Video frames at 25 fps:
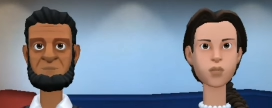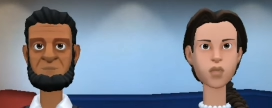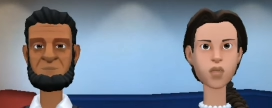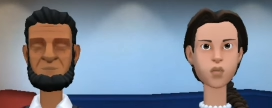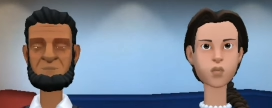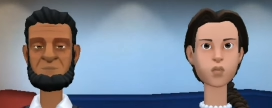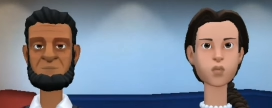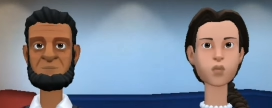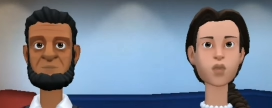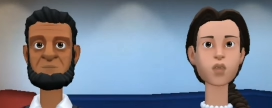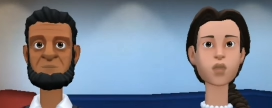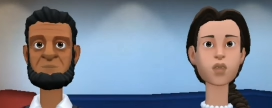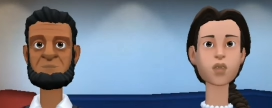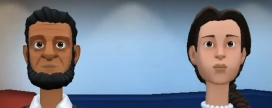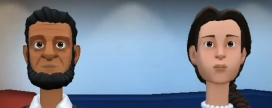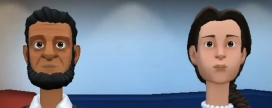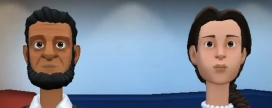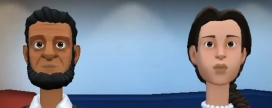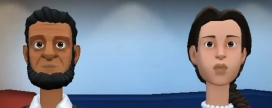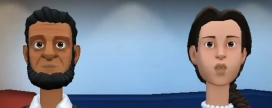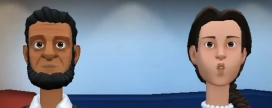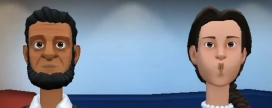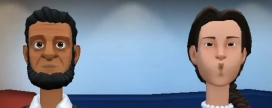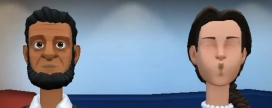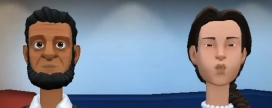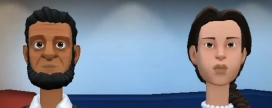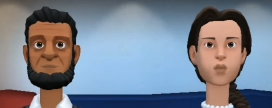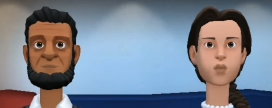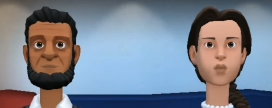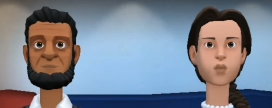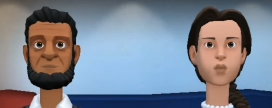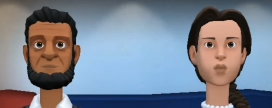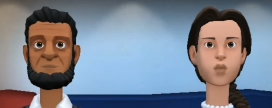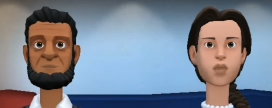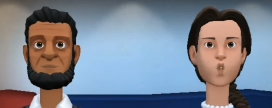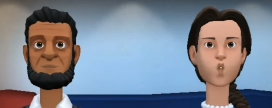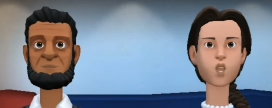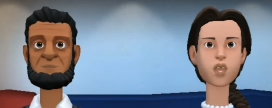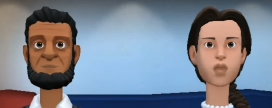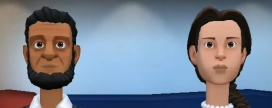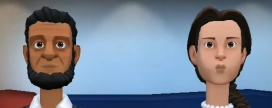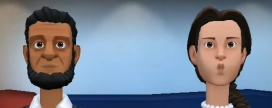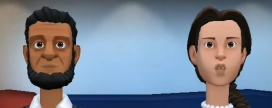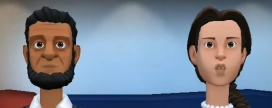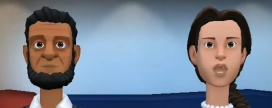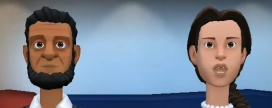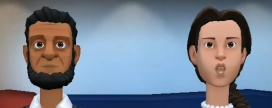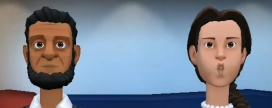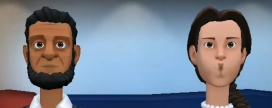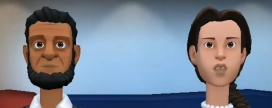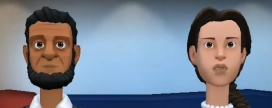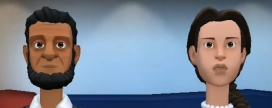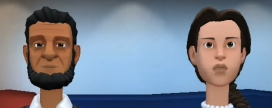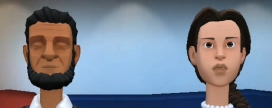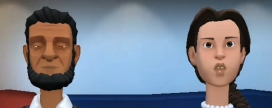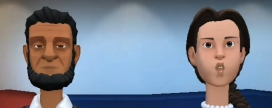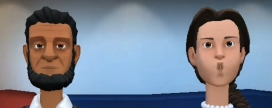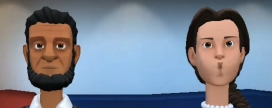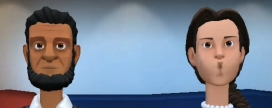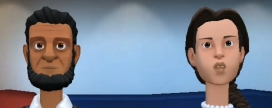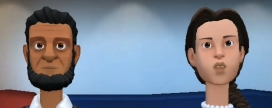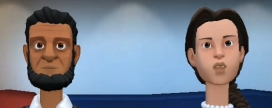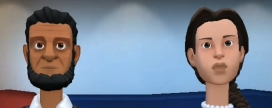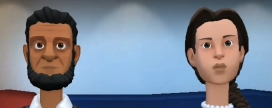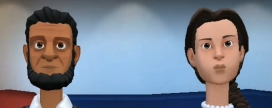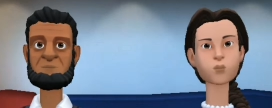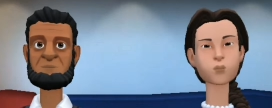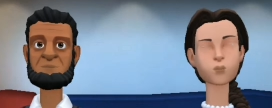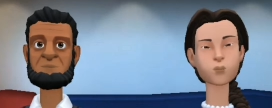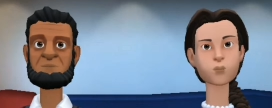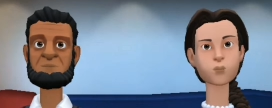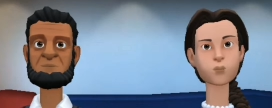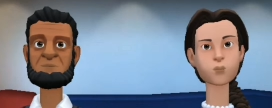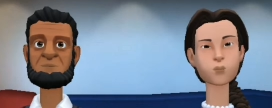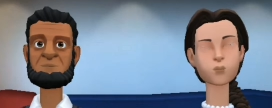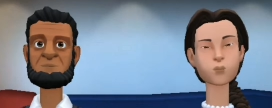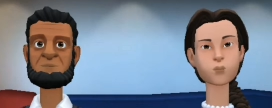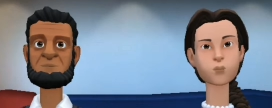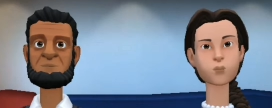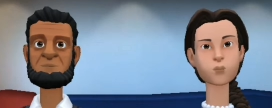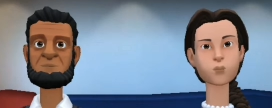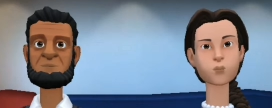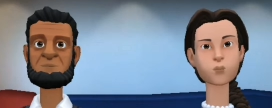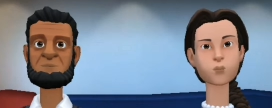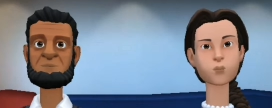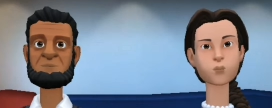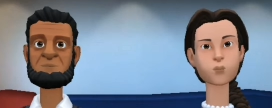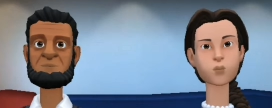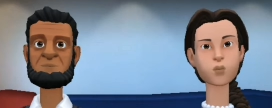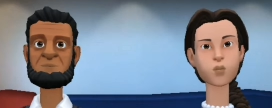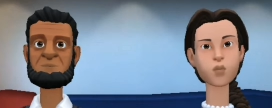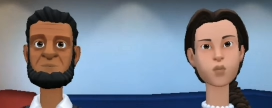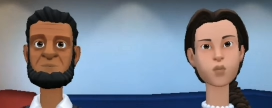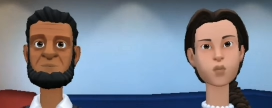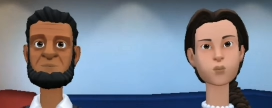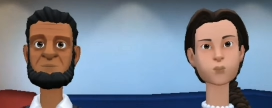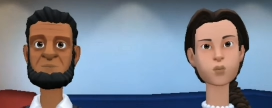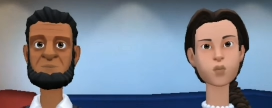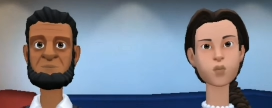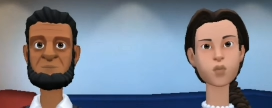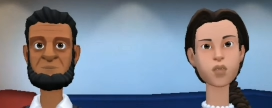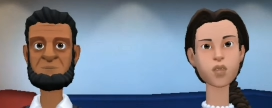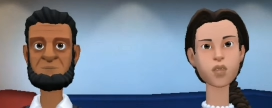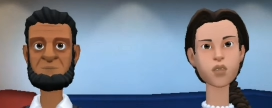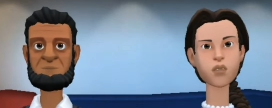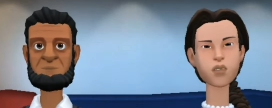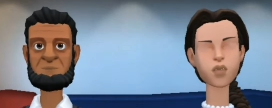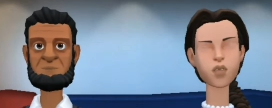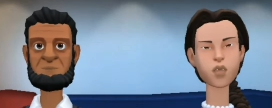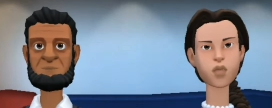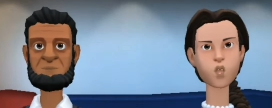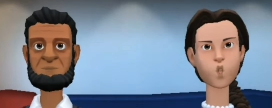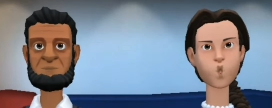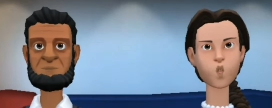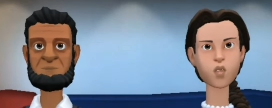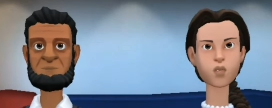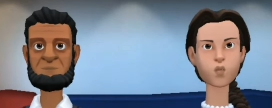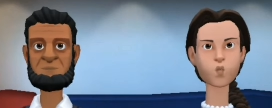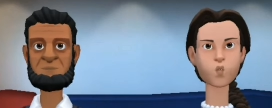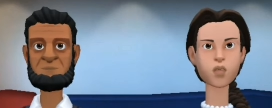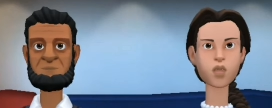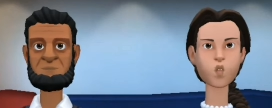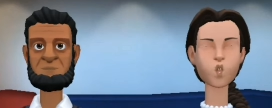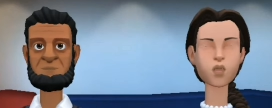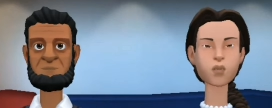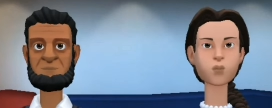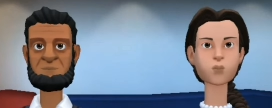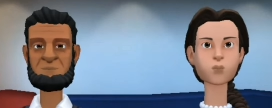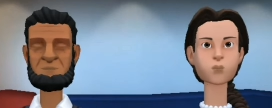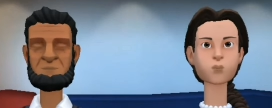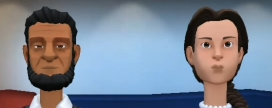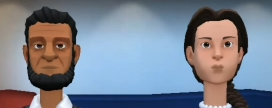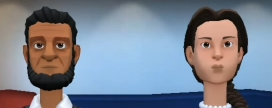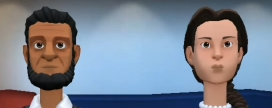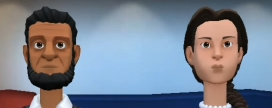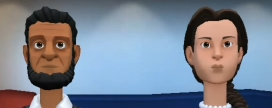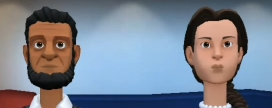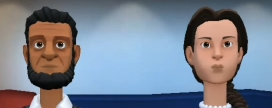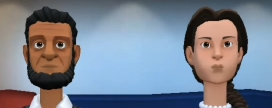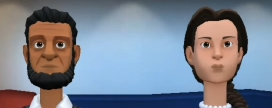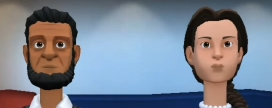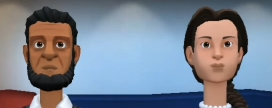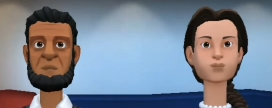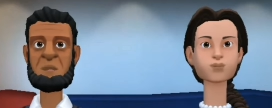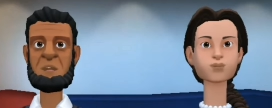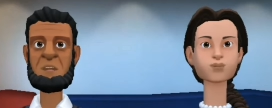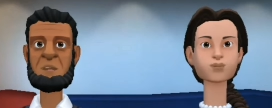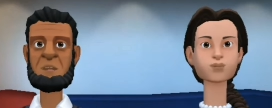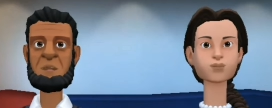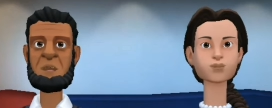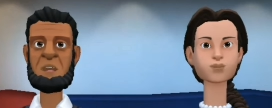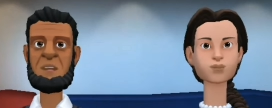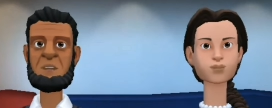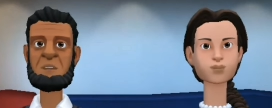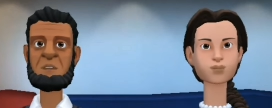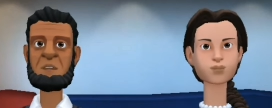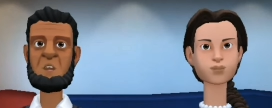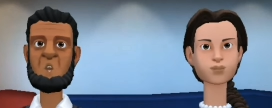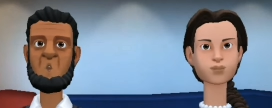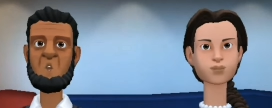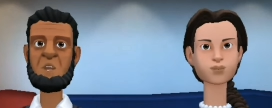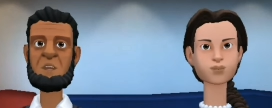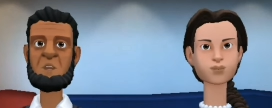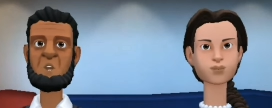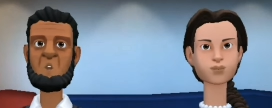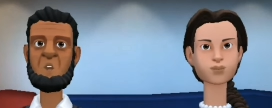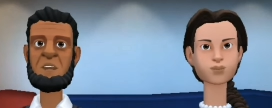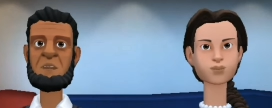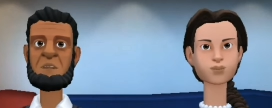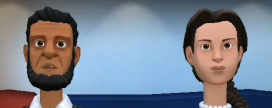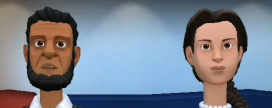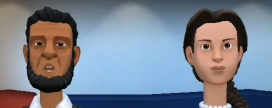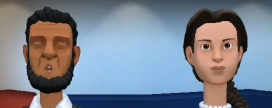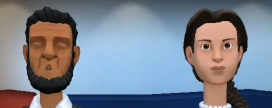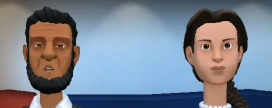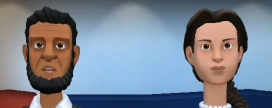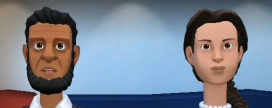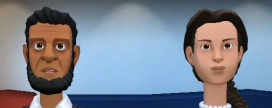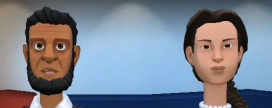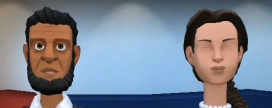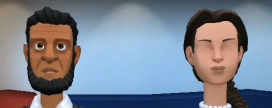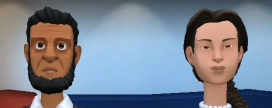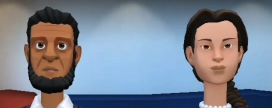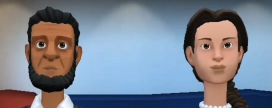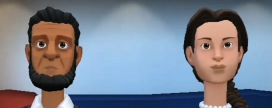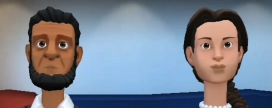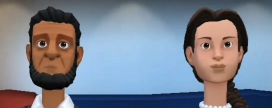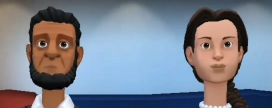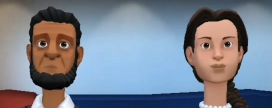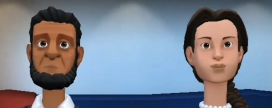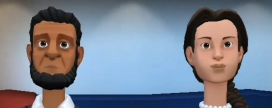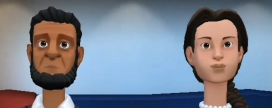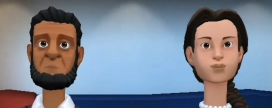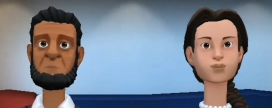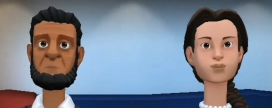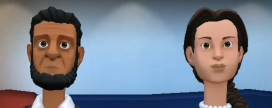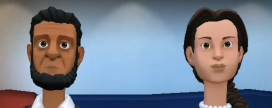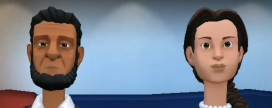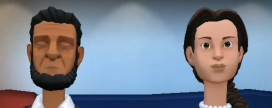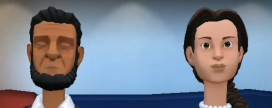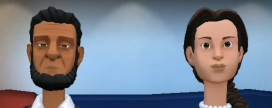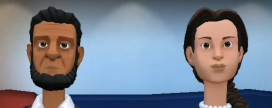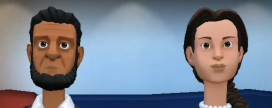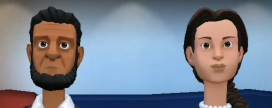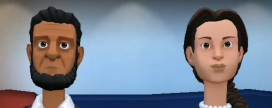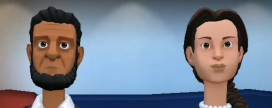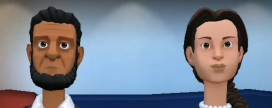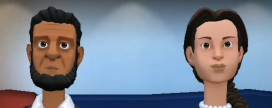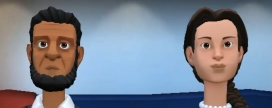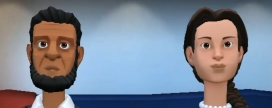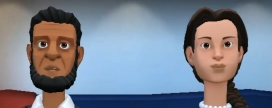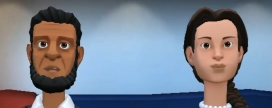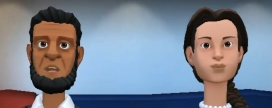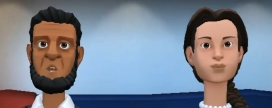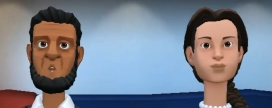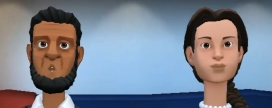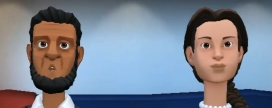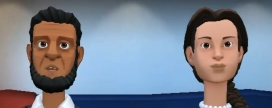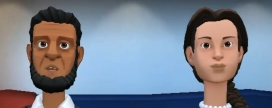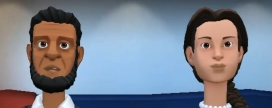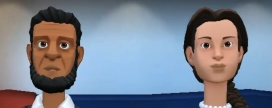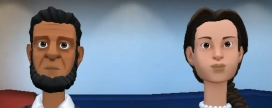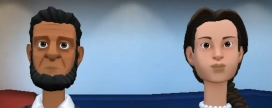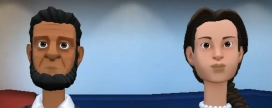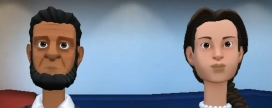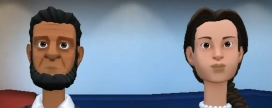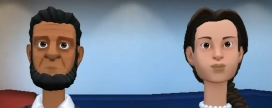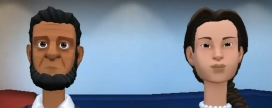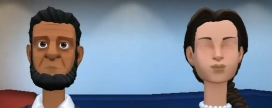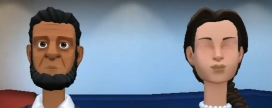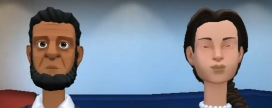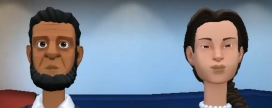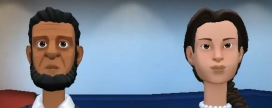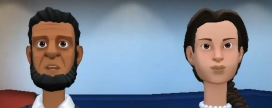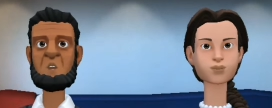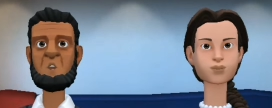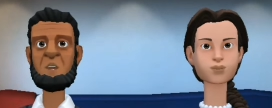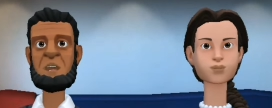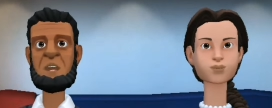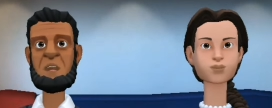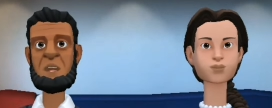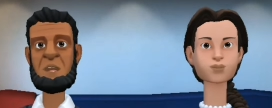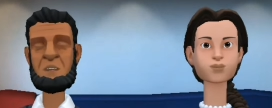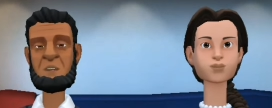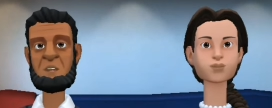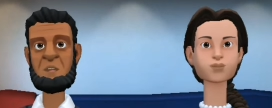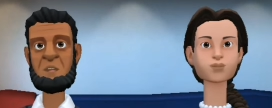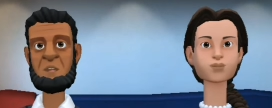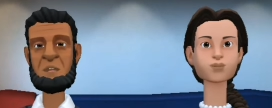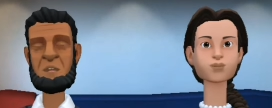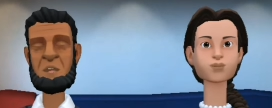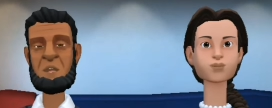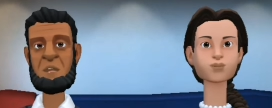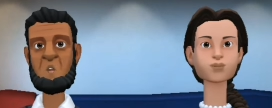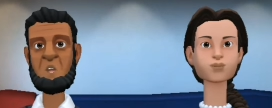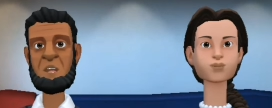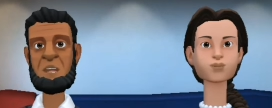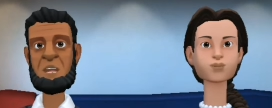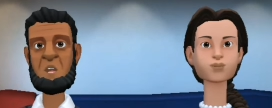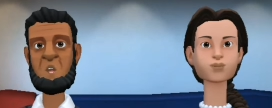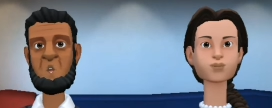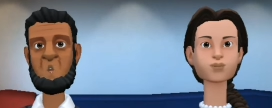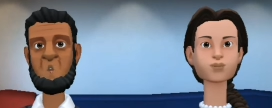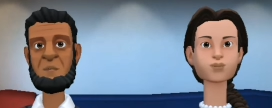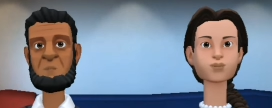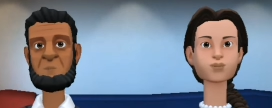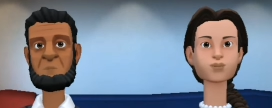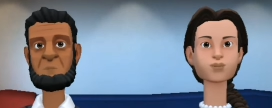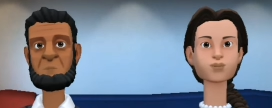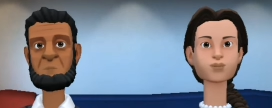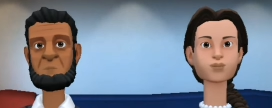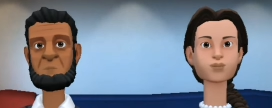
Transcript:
Speaker 1: me like this because I grew up without a father. I am grateful to know you.
Speaker 2: Jesus is the father to the fatherless. Lean on him, and he will never let you down.